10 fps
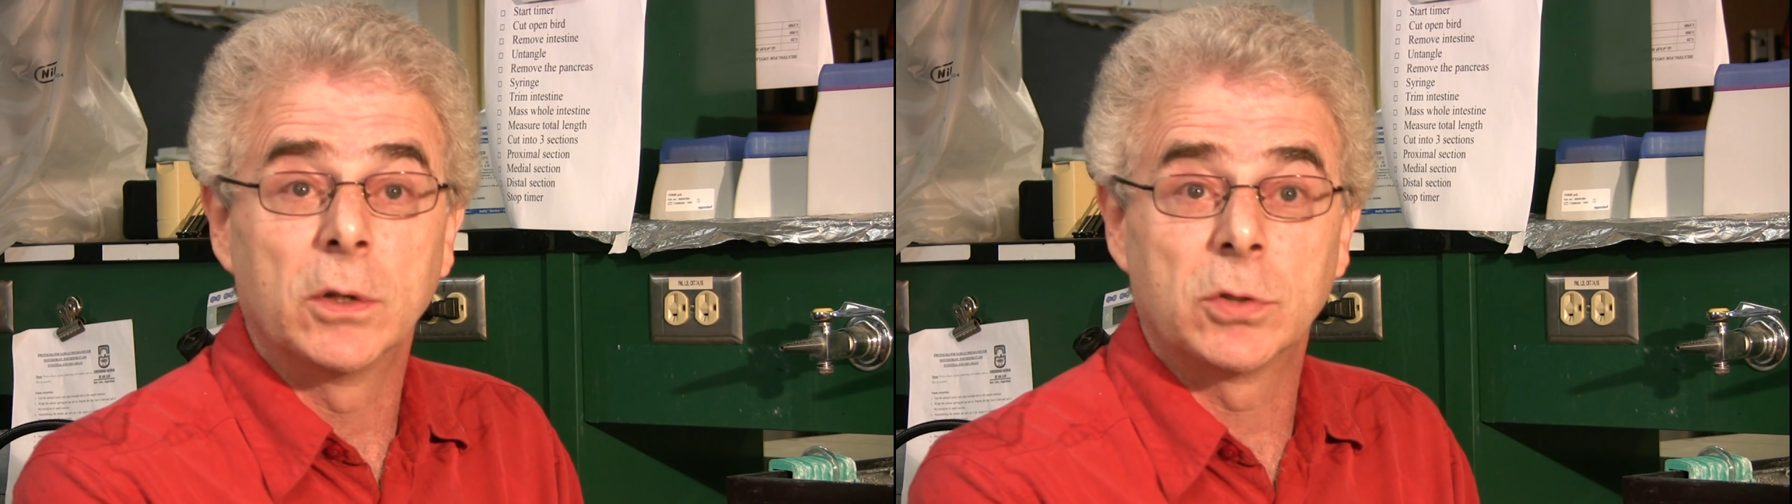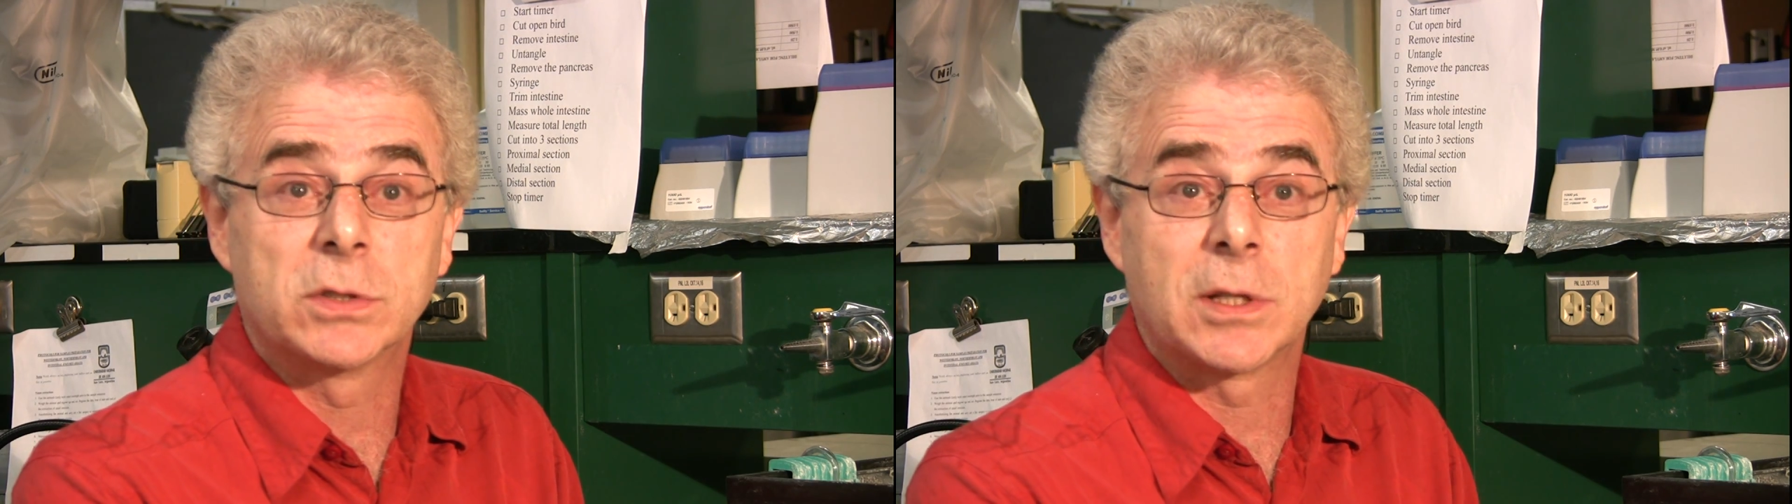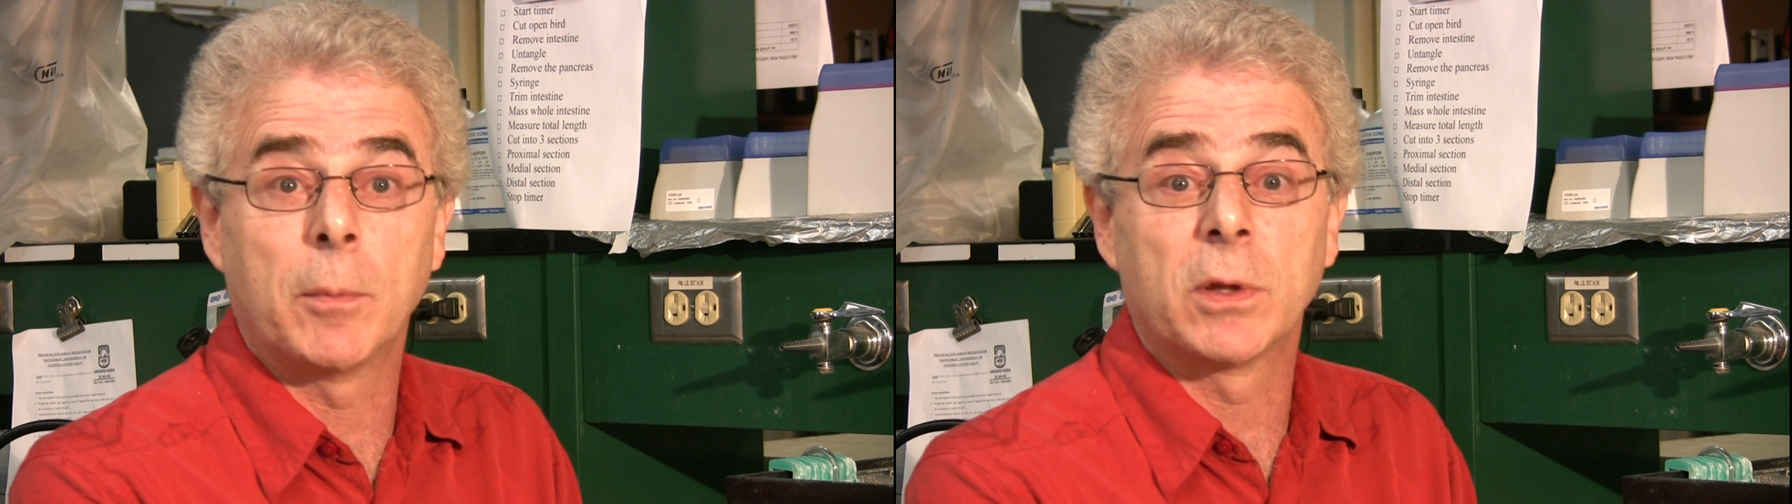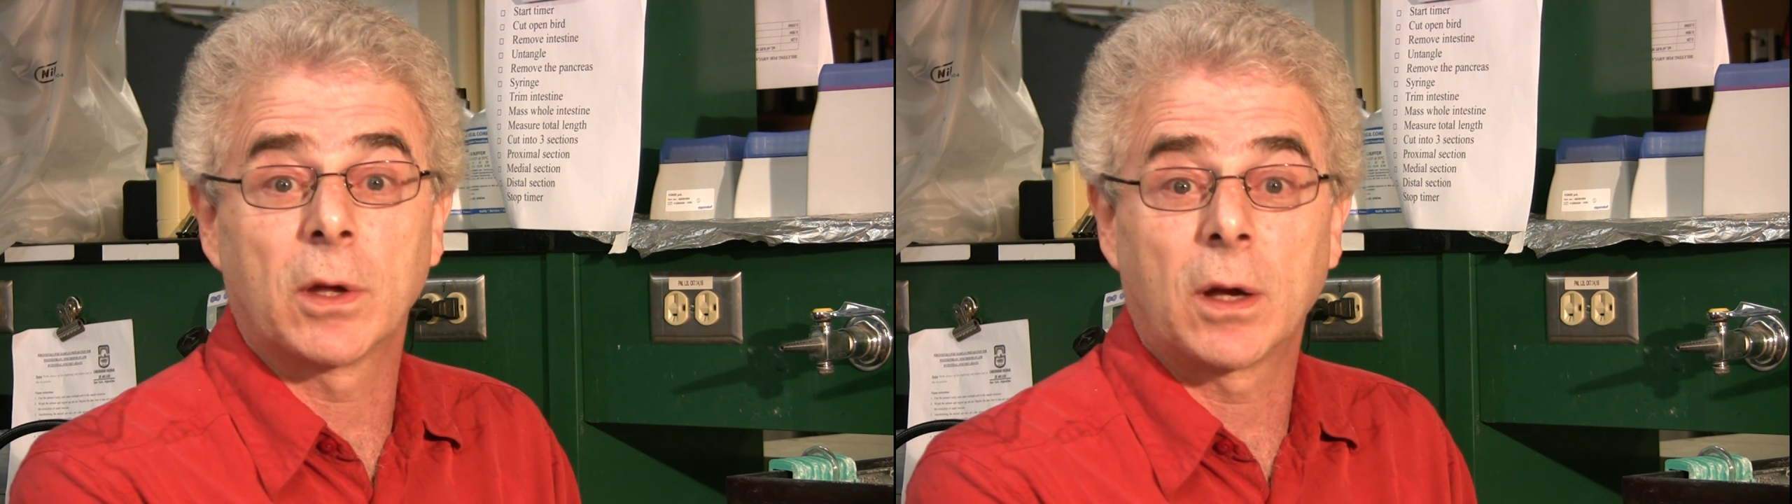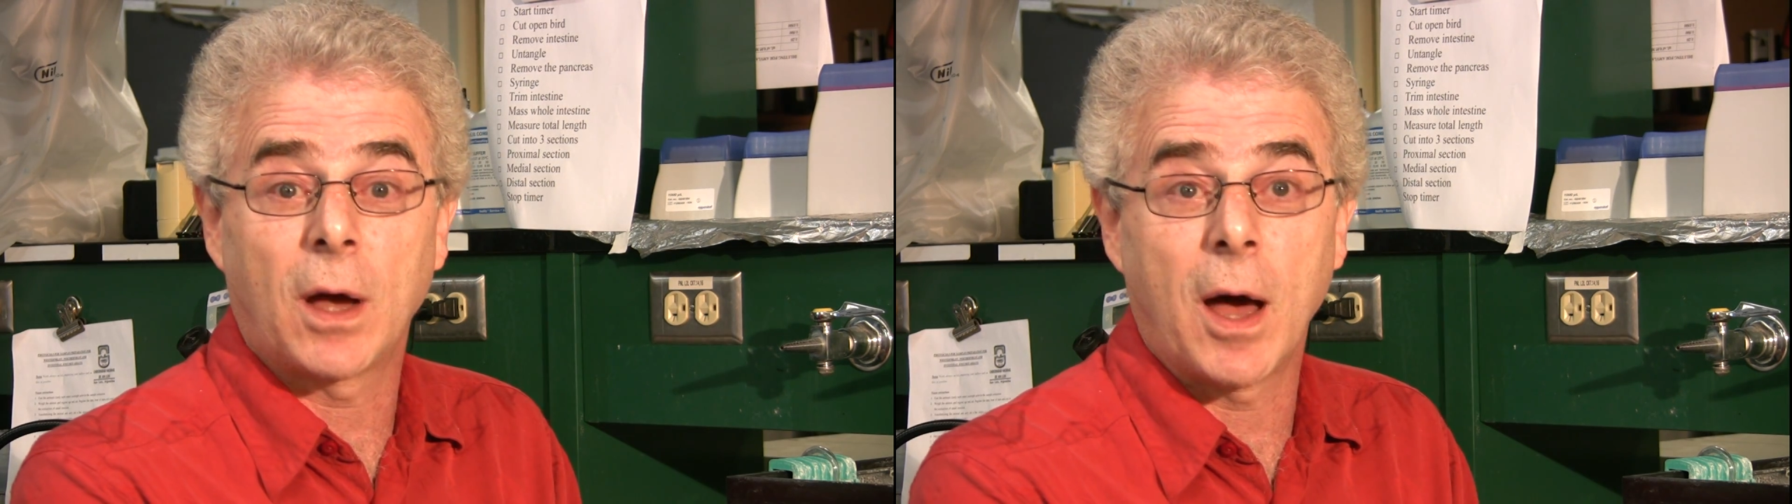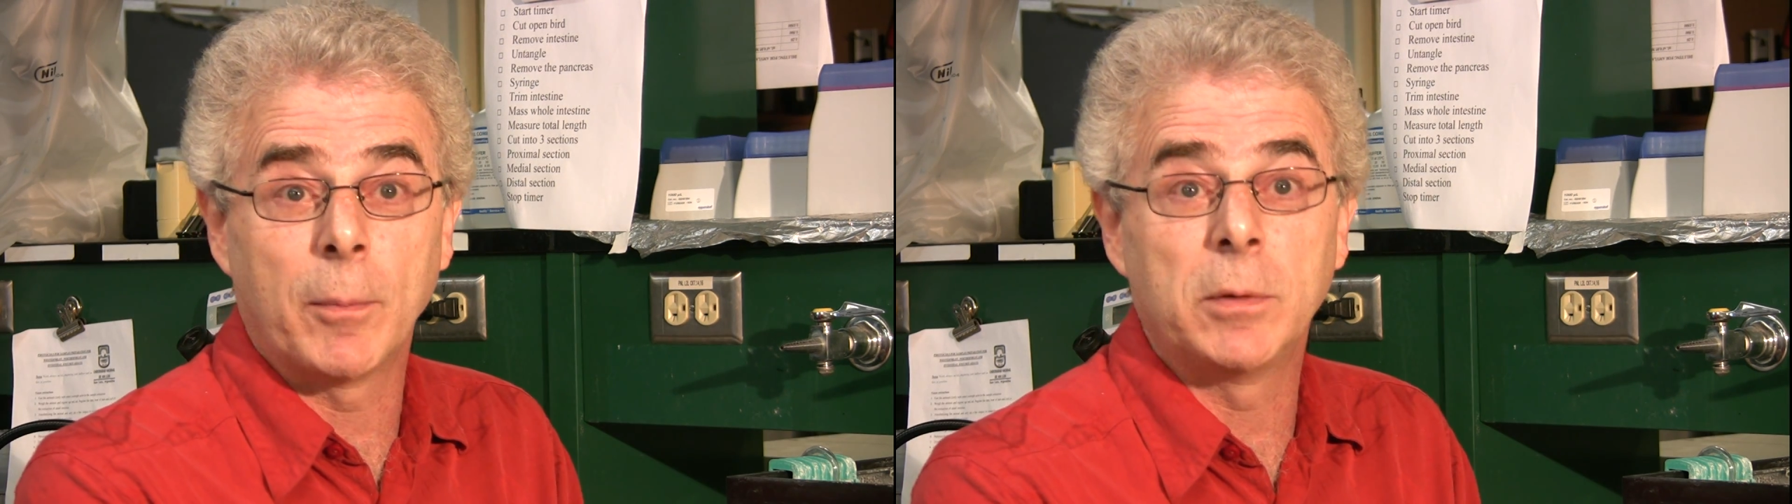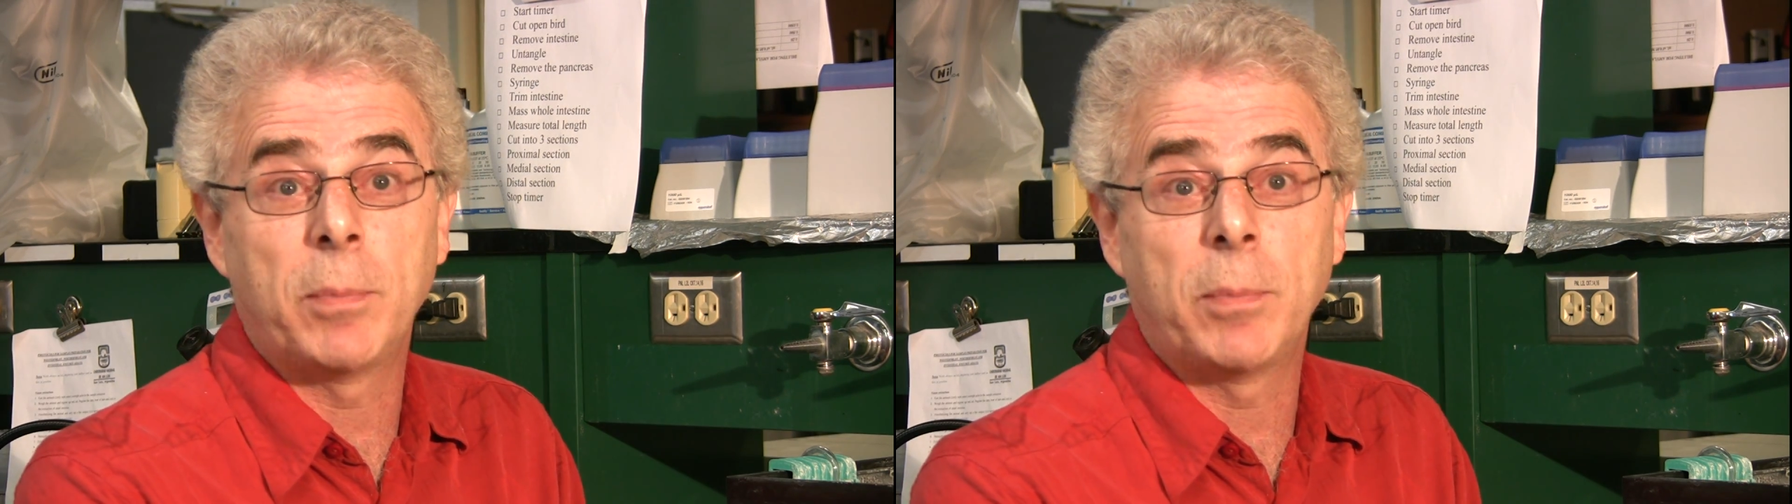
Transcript: to some of the common